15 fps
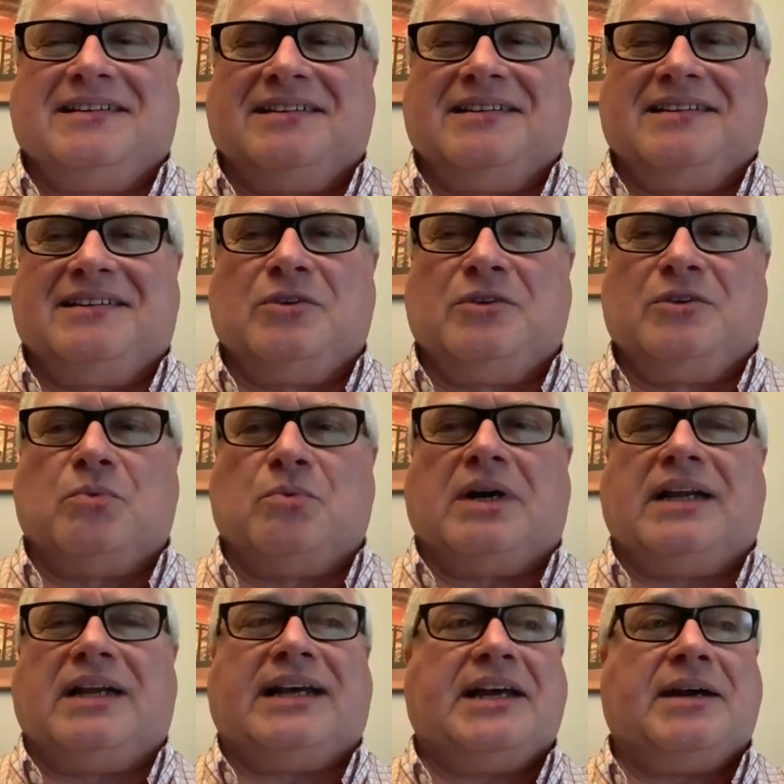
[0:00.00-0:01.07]
While I am
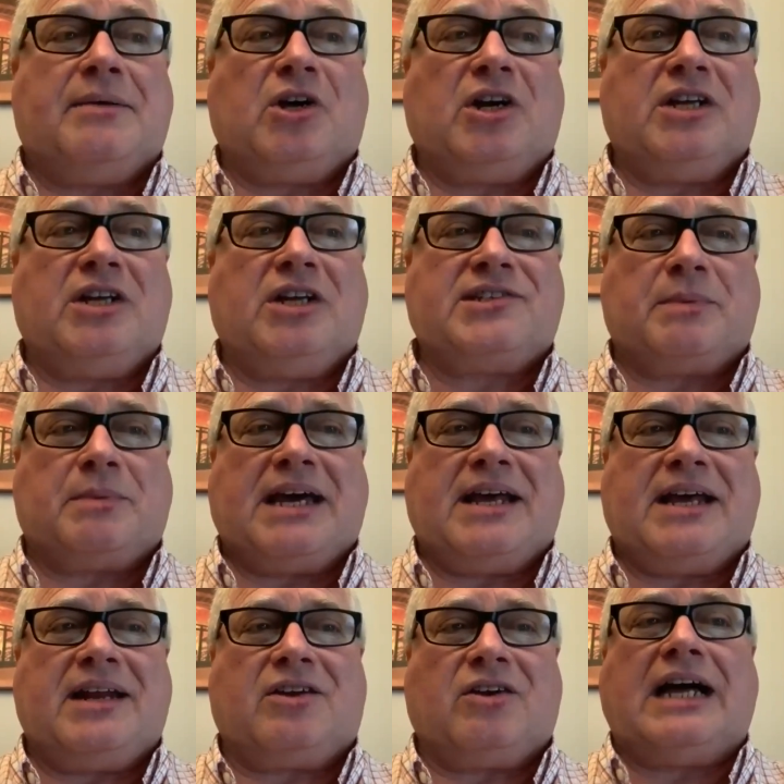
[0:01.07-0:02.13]
on sabbatical,
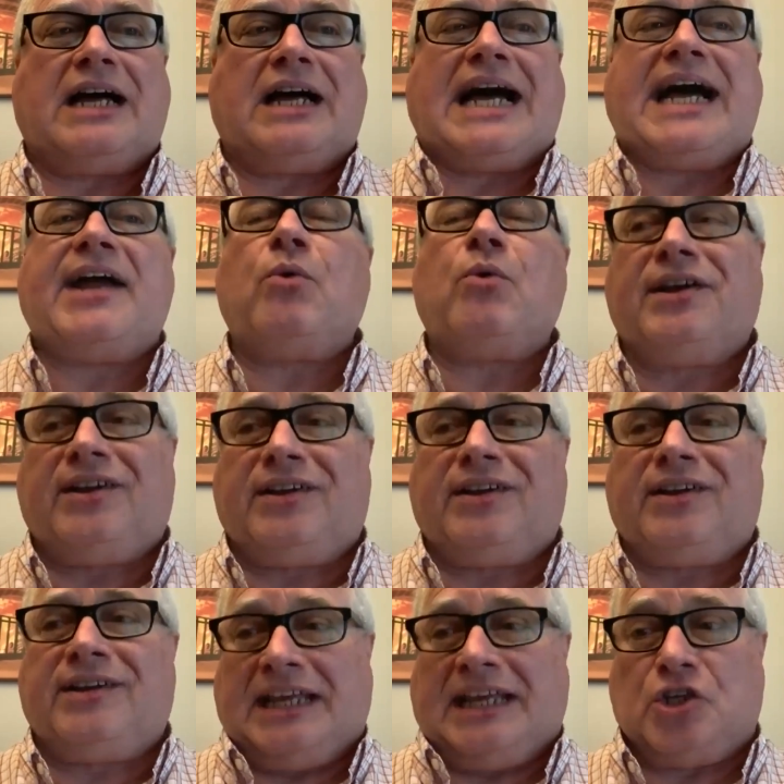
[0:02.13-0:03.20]
I will need
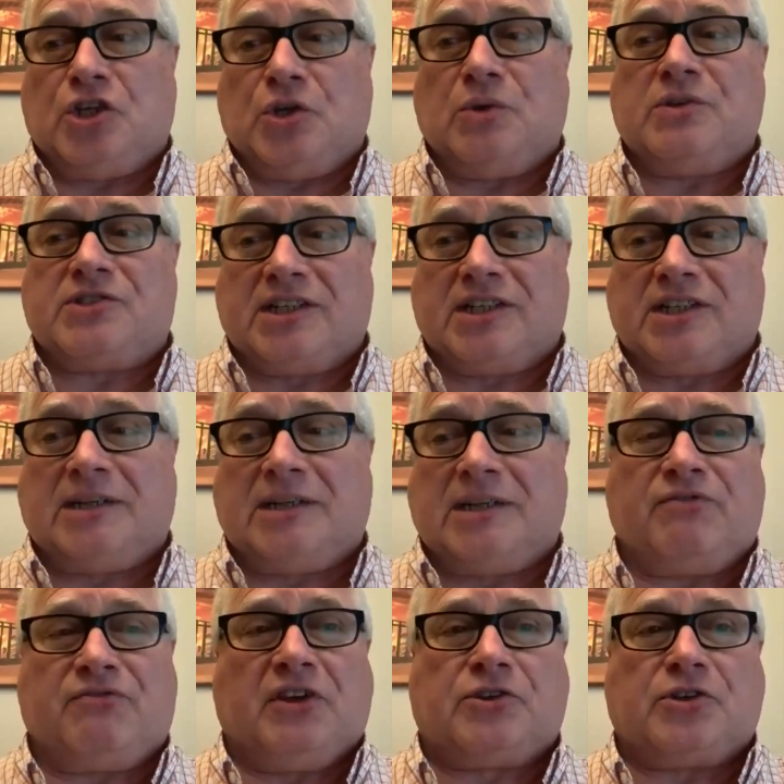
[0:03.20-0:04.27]
to use deliberate
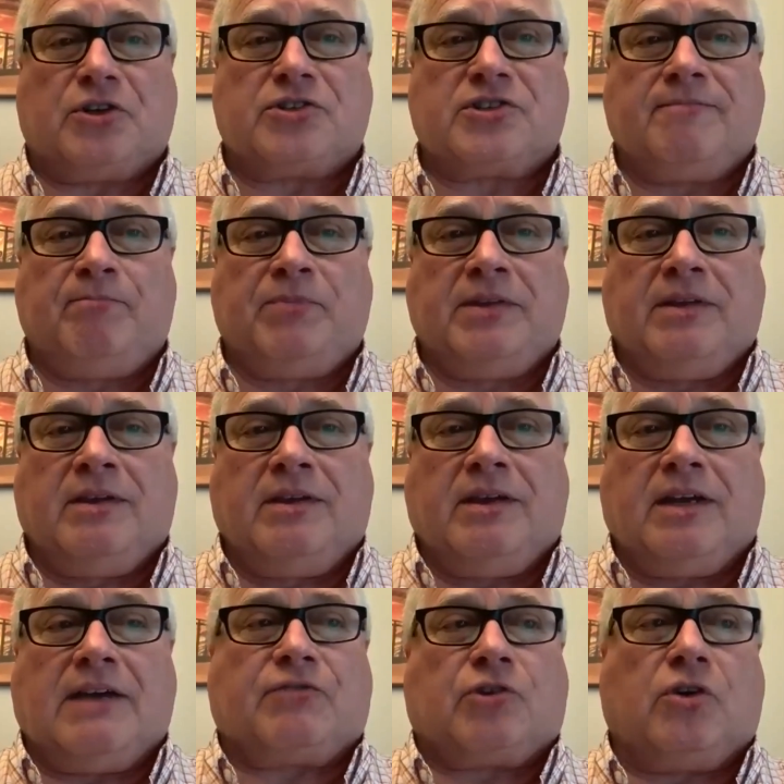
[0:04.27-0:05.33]
filters.
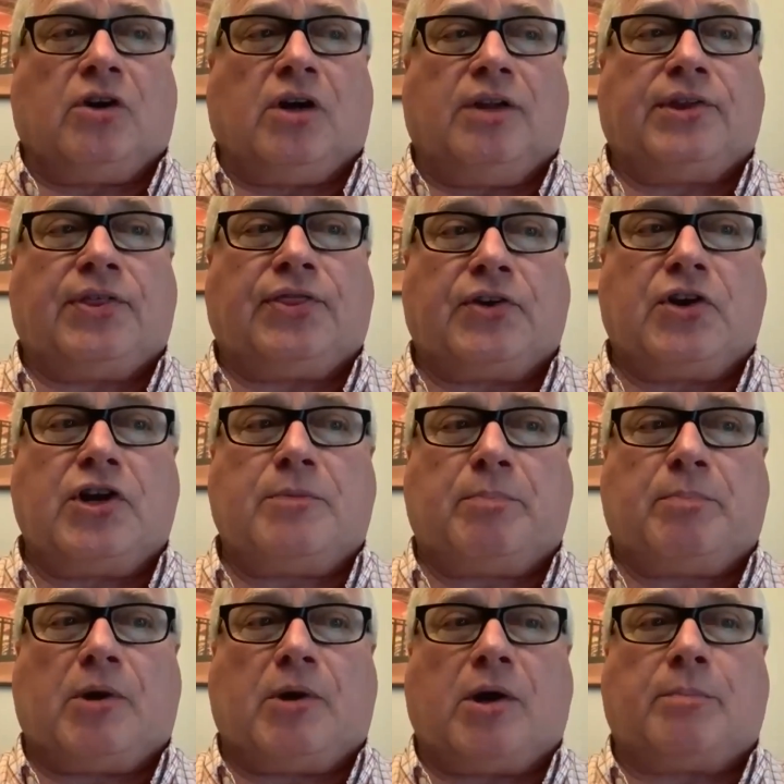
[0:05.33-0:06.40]
After all, the third
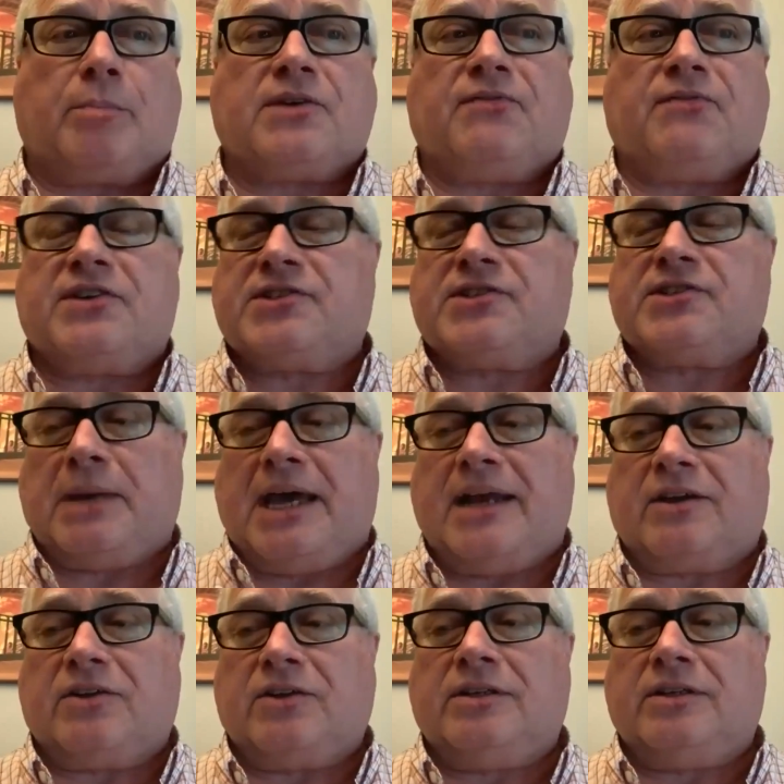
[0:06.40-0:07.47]
purpose of a
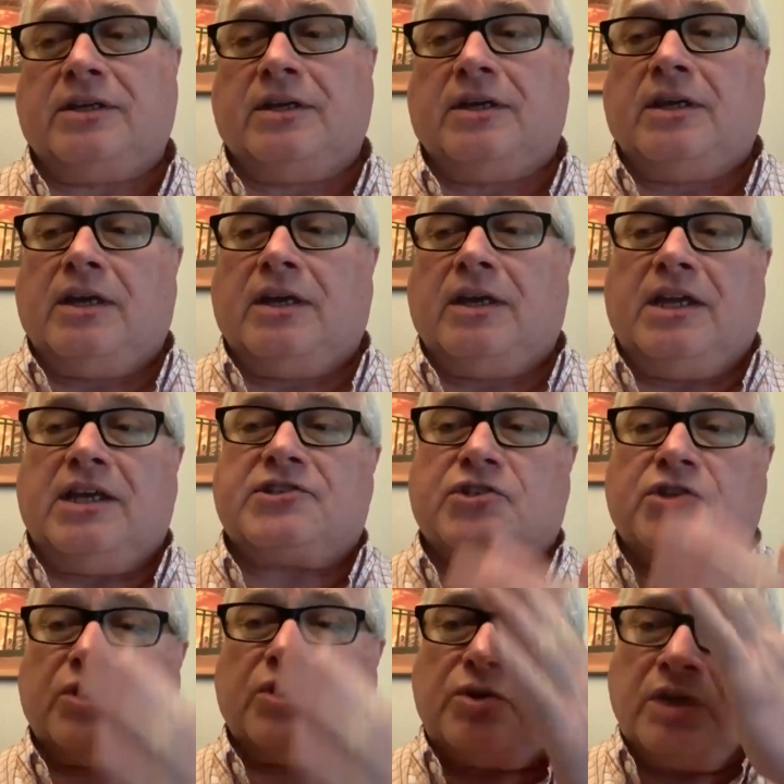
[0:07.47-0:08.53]
sabbatical is
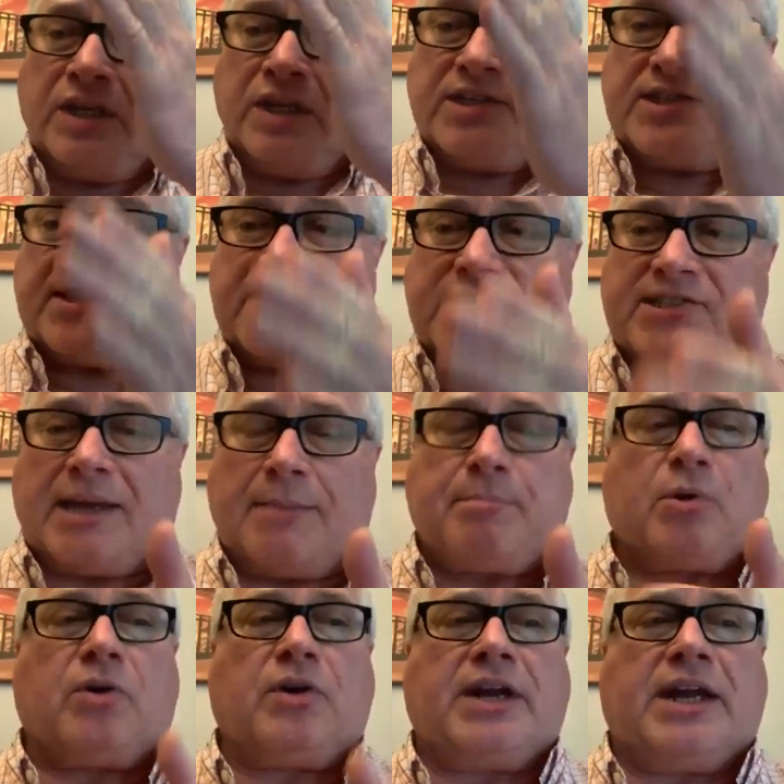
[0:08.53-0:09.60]
to
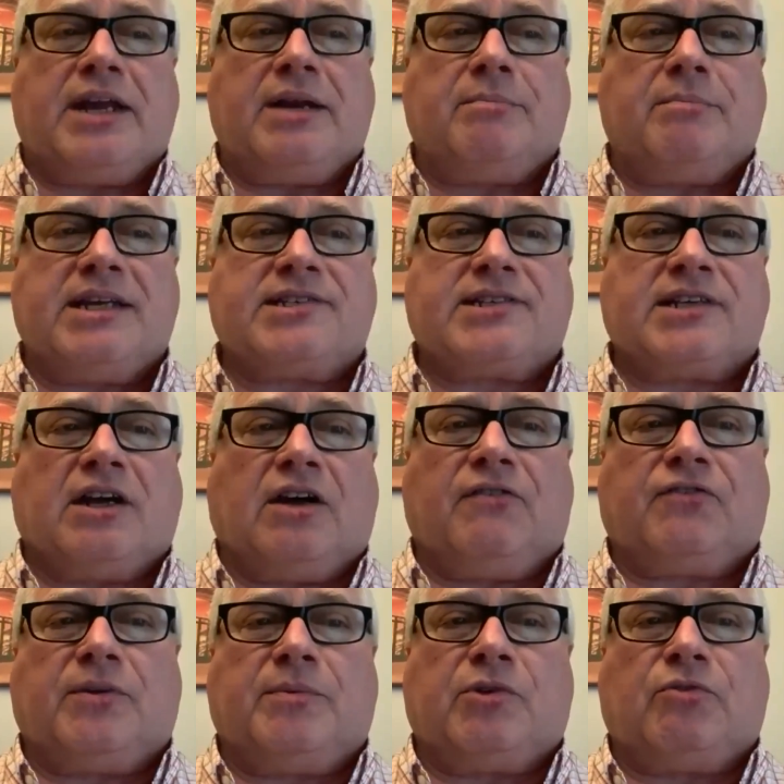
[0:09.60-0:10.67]
separate myself
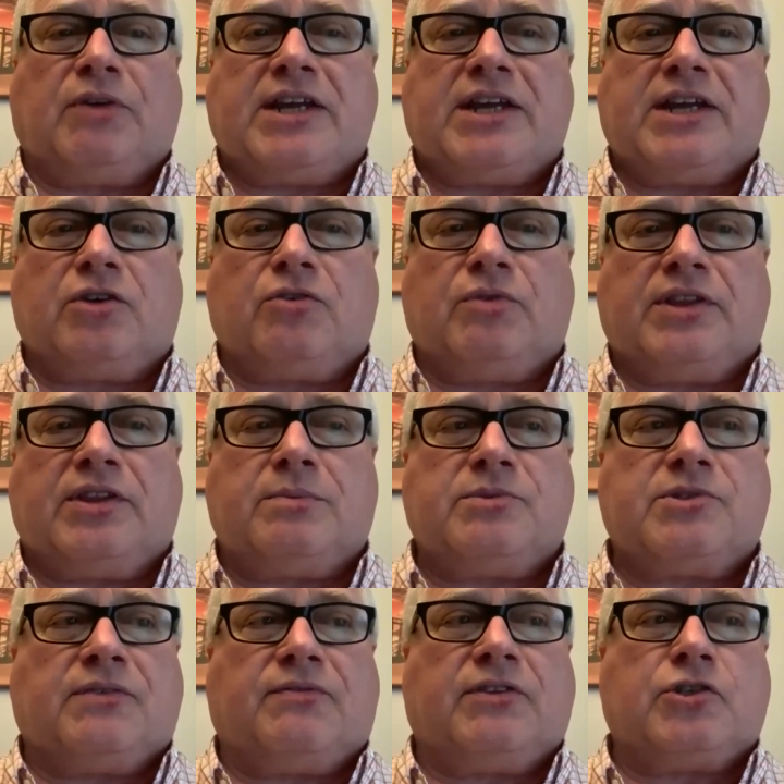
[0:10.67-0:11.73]
from the regular
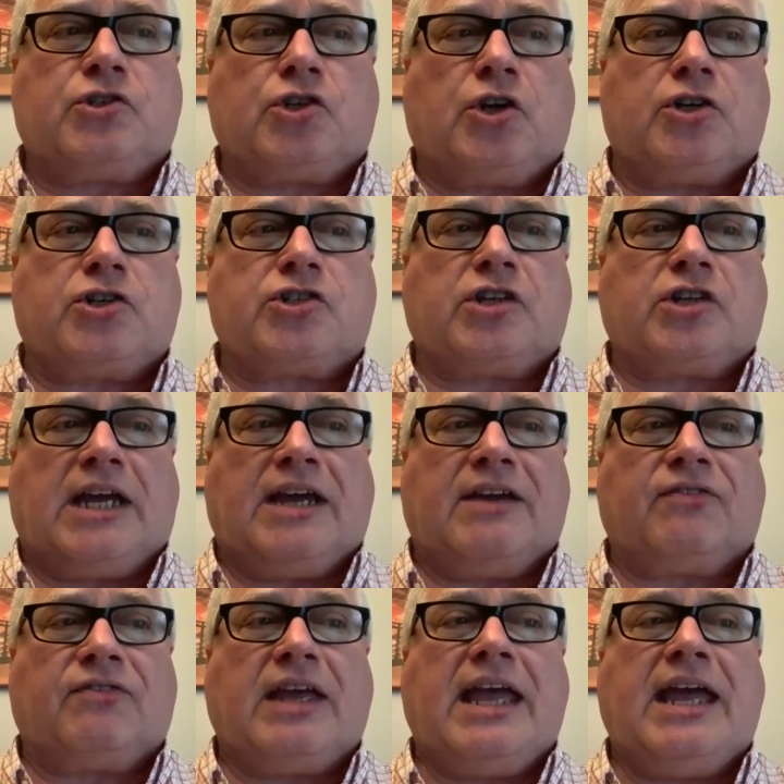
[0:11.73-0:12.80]
rhythms of the church
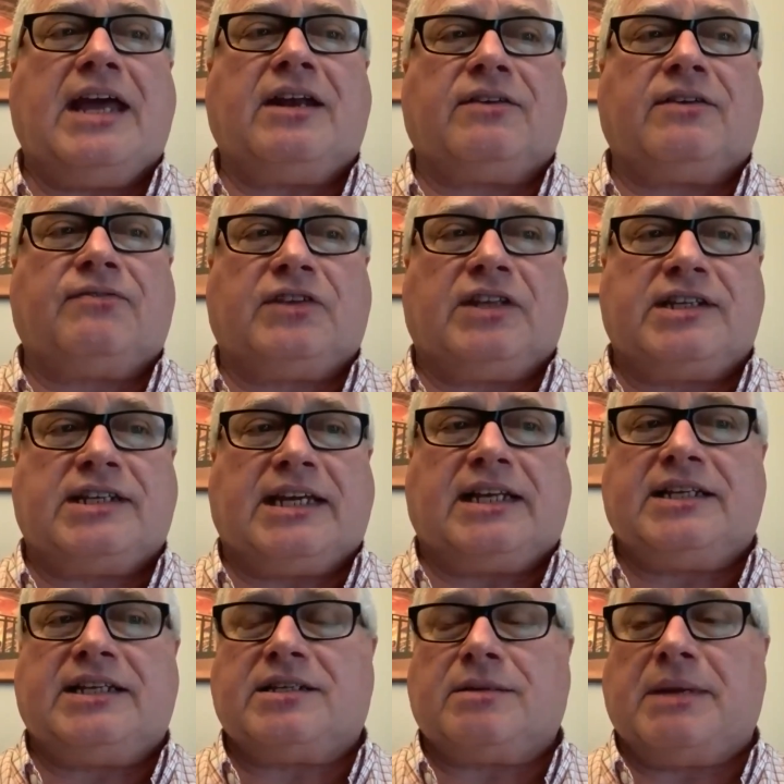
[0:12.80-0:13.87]
life and of the
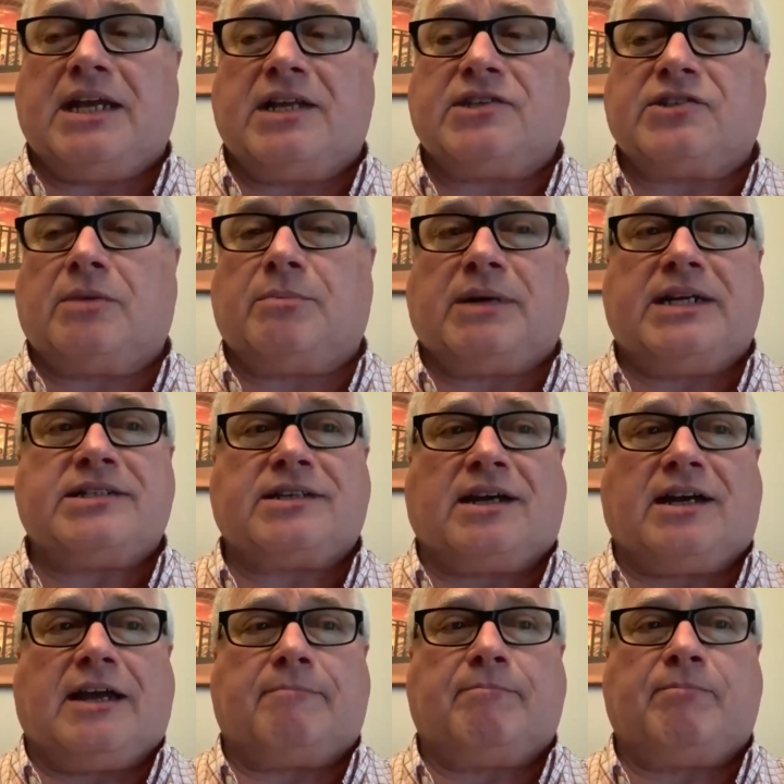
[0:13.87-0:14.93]
daily demands on my
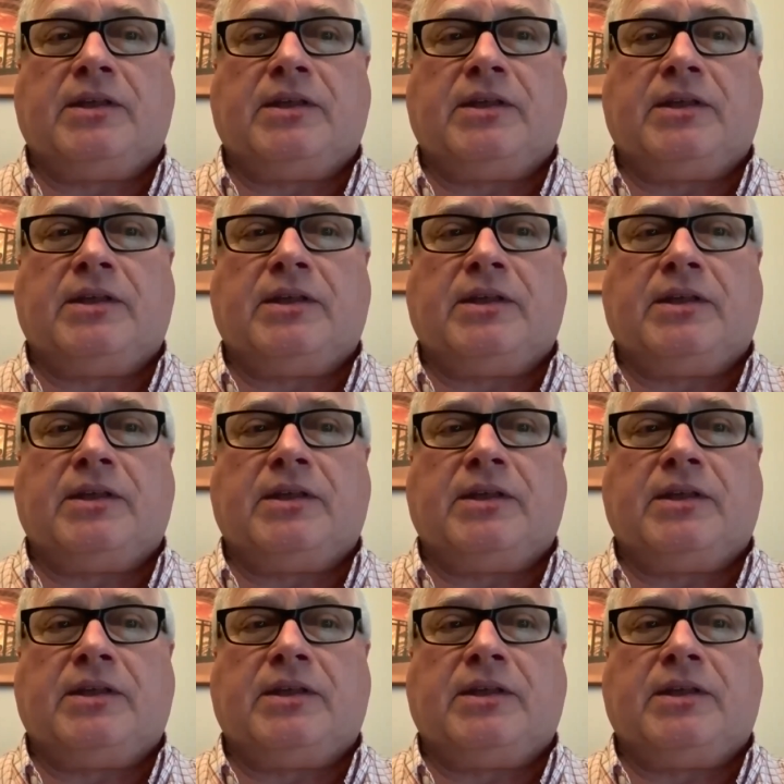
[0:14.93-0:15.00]
time.